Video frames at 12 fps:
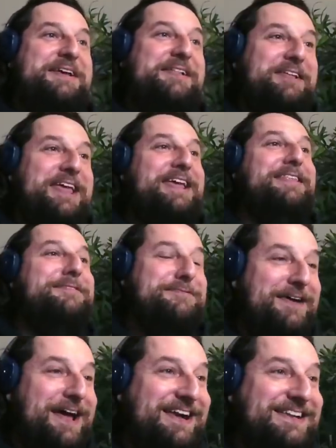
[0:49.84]
kind of
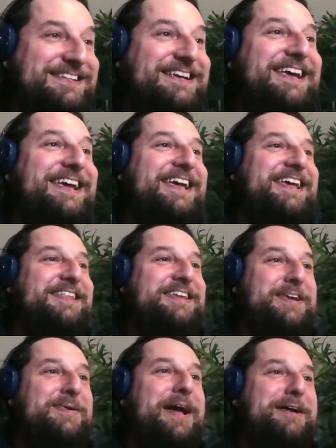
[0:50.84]
milking the
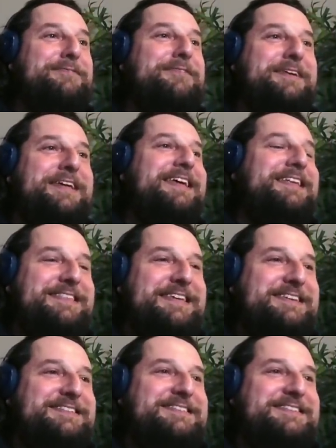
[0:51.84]
fact that you
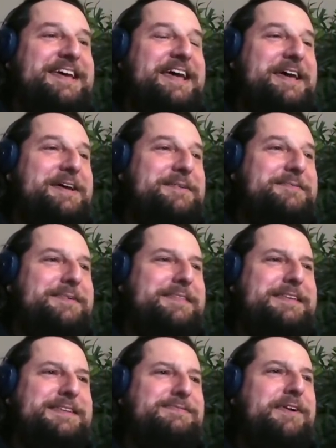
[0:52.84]
have
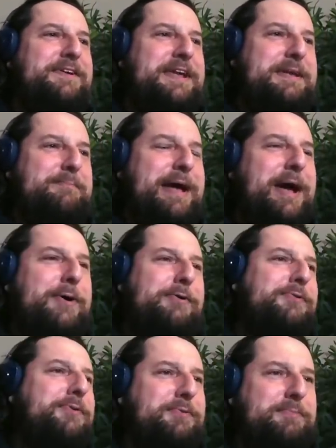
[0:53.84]
this uh, this
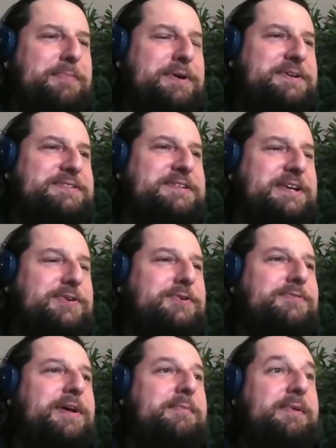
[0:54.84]
very powerful
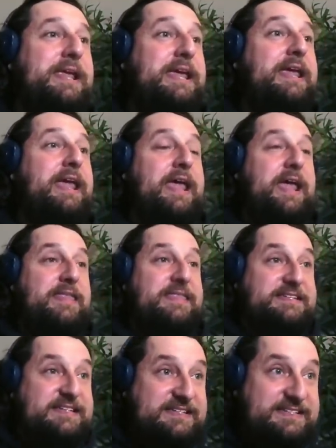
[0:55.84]
person in your family.
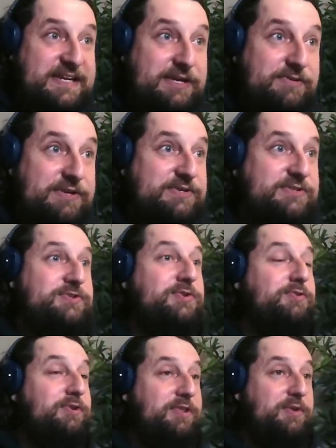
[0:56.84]
There's a
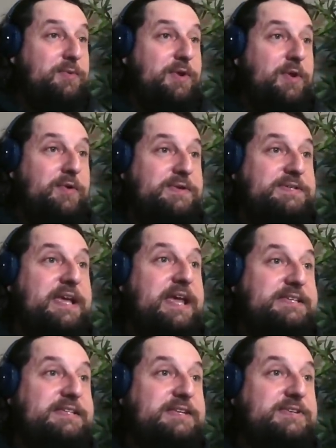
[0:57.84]
serious story that we're going
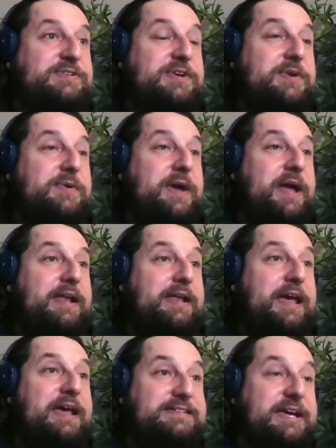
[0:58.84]
to get into,
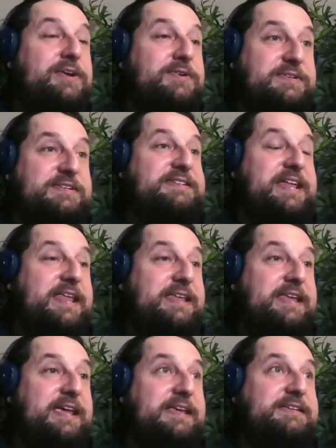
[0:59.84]
and as I
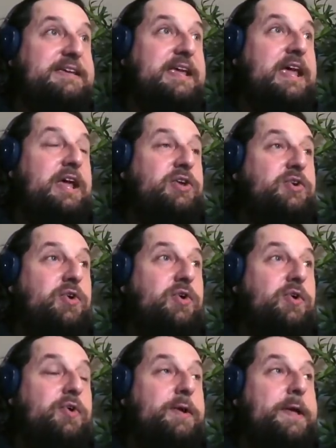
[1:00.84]
understand it,
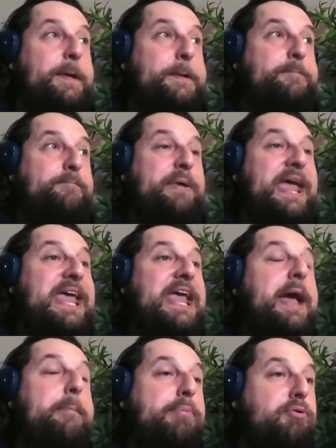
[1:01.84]
you're
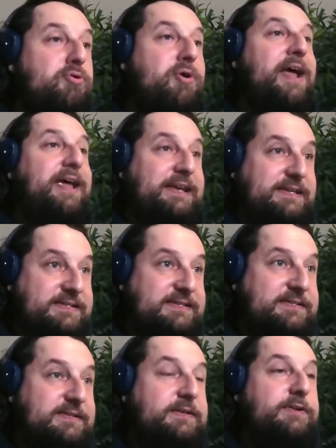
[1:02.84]
paying a
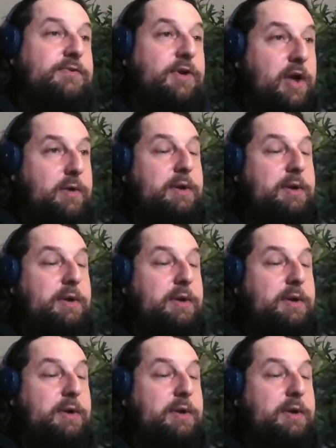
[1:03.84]
price for going